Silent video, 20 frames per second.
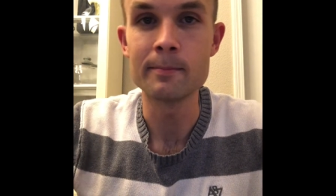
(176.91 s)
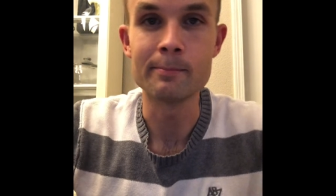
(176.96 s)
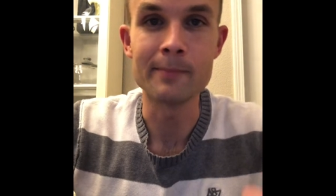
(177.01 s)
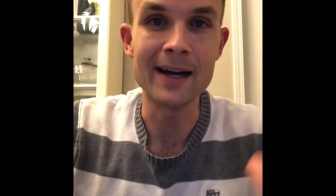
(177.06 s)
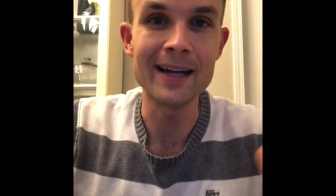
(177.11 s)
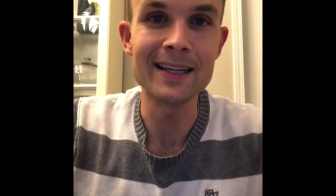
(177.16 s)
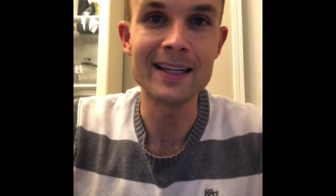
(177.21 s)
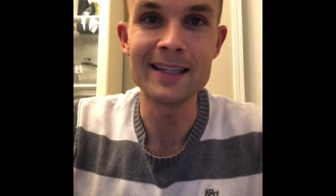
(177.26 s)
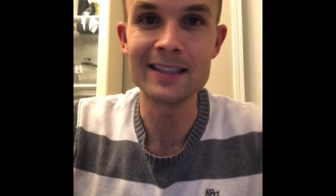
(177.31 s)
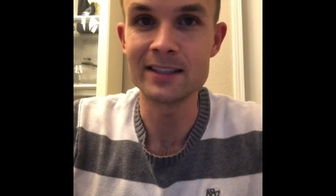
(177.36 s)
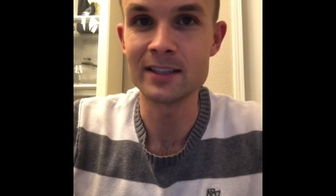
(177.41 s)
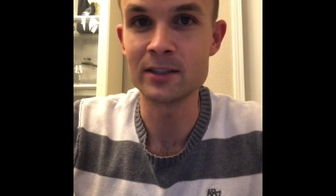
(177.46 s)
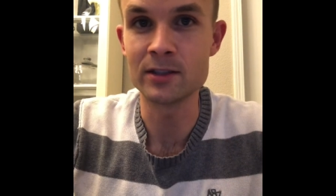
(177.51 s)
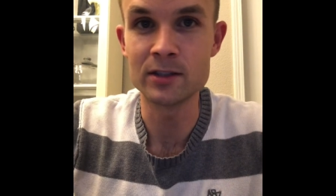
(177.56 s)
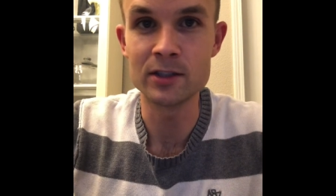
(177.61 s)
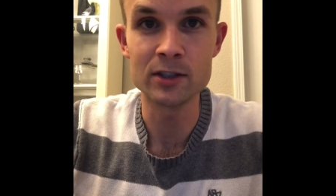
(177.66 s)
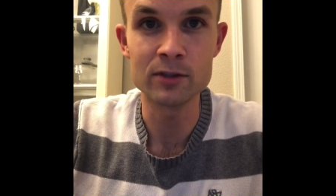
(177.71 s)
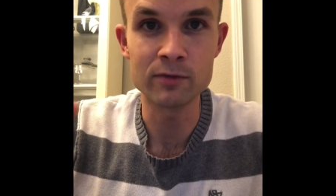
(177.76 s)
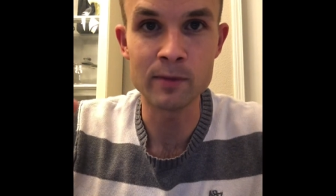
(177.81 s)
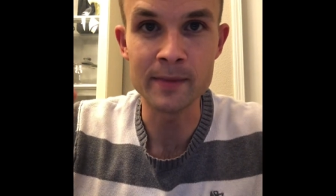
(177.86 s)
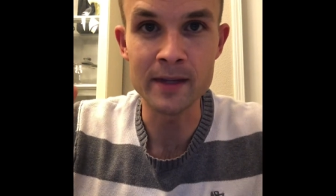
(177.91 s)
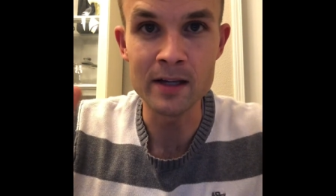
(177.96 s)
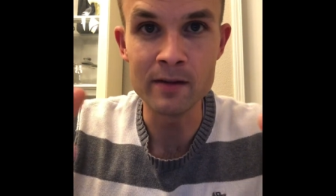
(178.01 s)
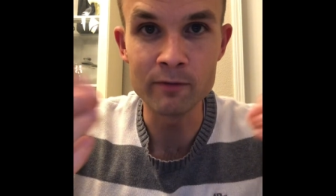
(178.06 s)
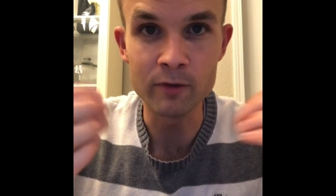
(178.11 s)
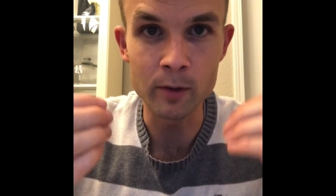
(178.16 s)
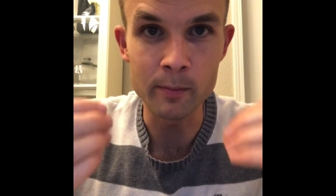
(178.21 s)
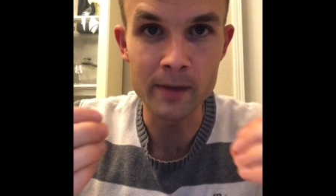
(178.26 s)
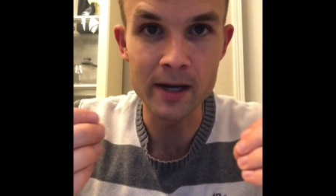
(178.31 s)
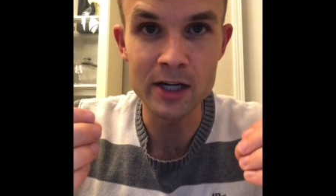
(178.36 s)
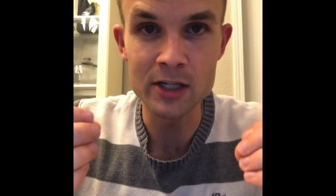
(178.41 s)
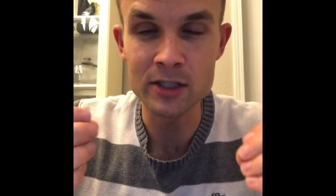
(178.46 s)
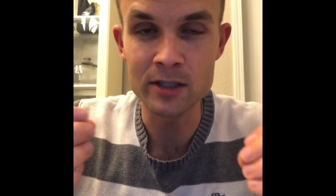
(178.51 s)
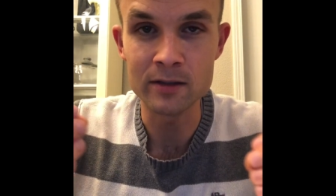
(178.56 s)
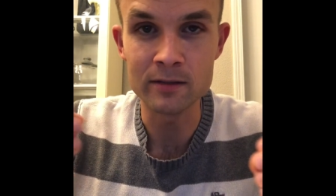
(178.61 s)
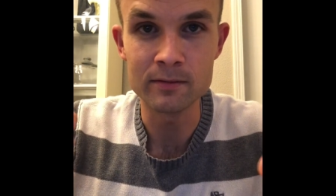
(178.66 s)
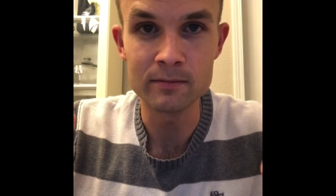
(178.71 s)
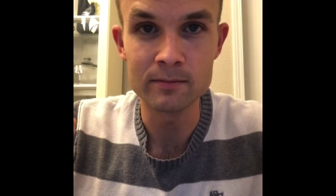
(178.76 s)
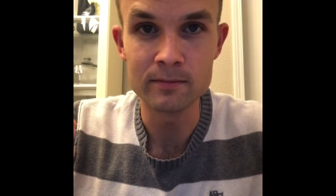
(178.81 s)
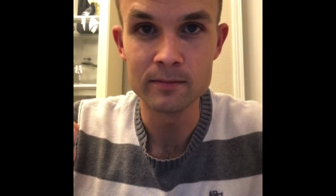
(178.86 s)
My guess is just from the
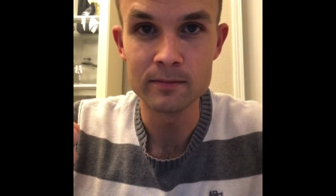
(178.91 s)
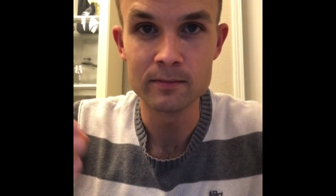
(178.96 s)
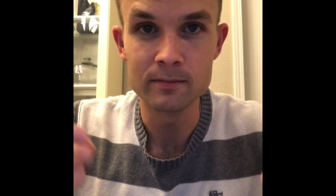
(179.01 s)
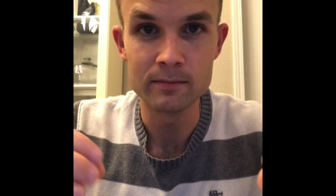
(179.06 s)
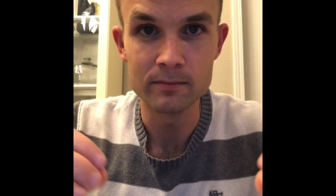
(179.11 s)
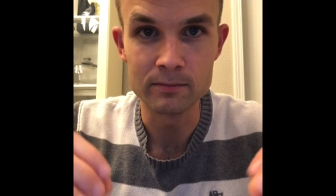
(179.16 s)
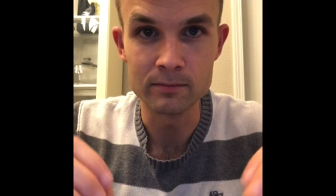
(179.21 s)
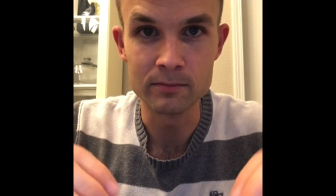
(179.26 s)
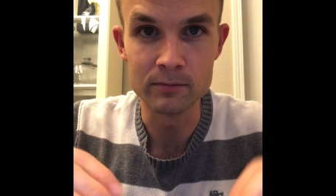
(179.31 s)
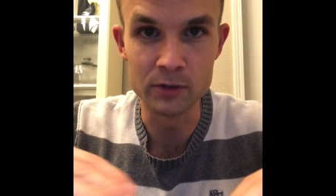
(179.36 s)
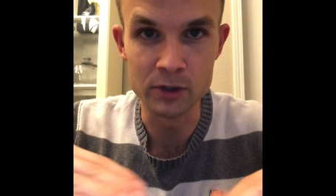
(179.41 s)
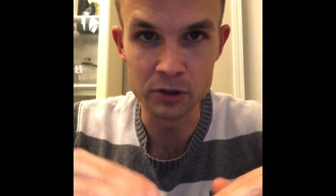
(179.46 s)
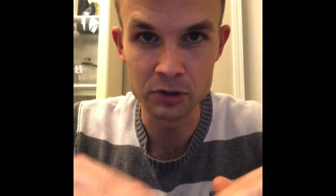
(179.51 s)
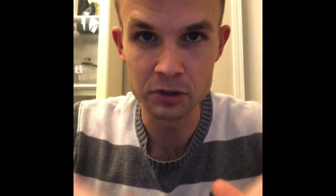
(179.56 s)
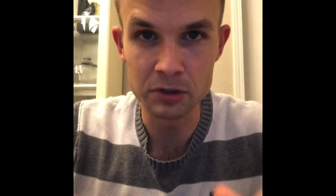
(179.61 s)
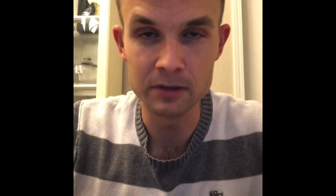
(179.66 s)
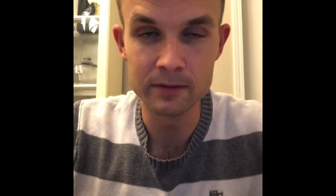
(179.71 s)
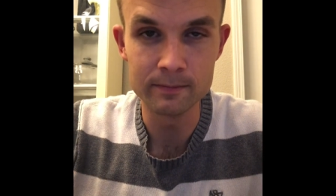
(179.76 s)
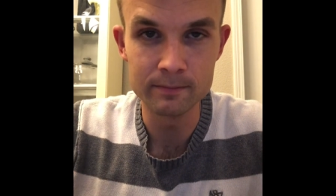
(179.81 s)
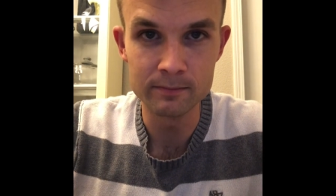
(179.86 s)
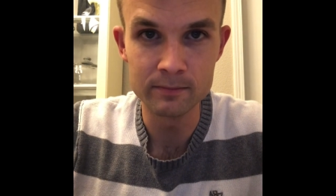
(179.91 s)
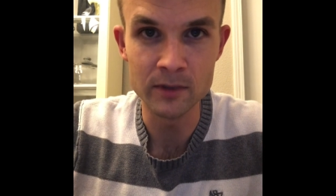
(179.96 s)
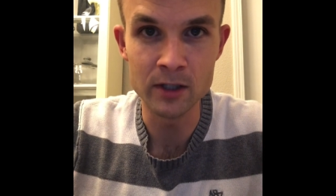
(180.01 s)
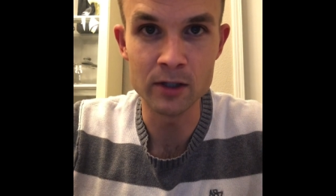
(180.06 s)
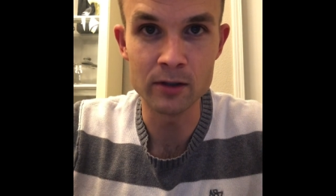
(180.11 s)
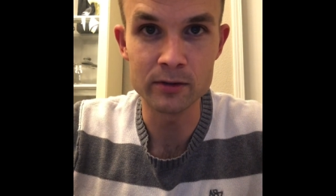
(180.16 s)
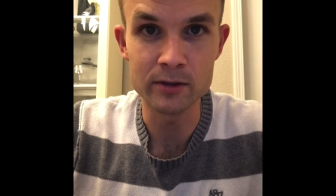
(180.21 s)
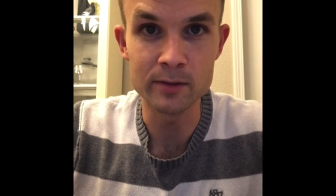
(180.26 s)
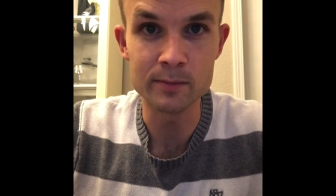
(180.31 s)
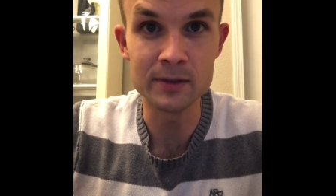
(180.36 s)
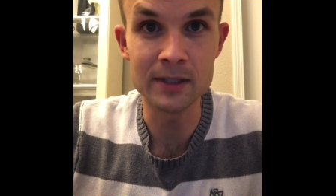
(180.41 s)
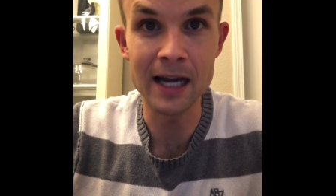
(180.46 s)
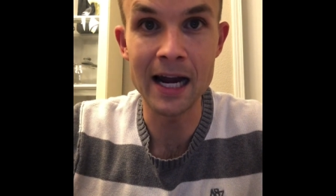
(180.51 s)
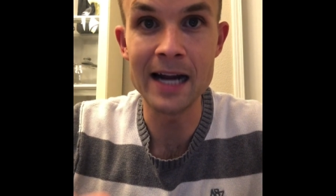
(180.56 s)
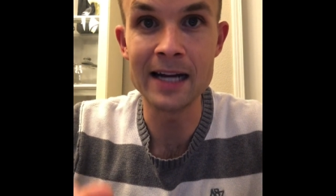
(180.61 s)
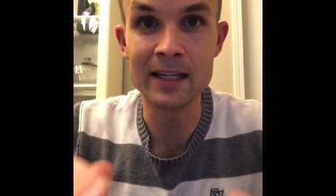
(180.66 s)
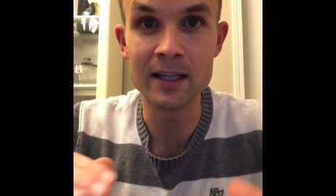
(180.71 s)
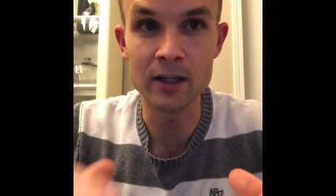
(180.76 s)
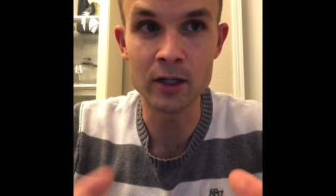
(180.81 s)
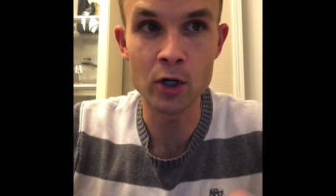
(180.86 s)
inflammation, just, you know,
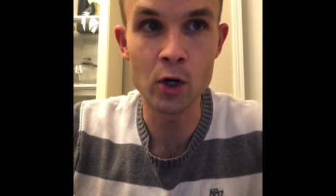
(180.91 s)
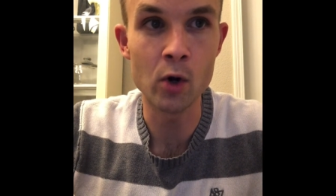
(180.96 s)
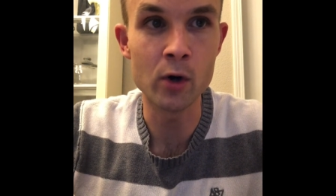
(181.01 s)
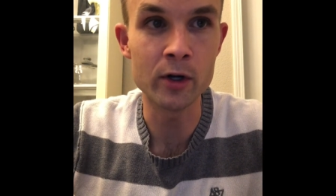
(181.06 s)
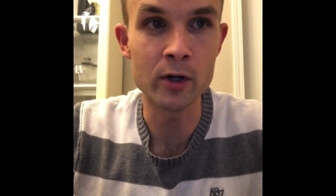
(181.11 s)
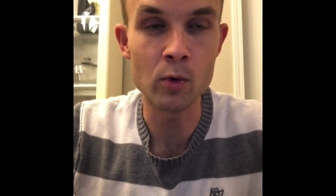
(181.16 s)
subsiding and going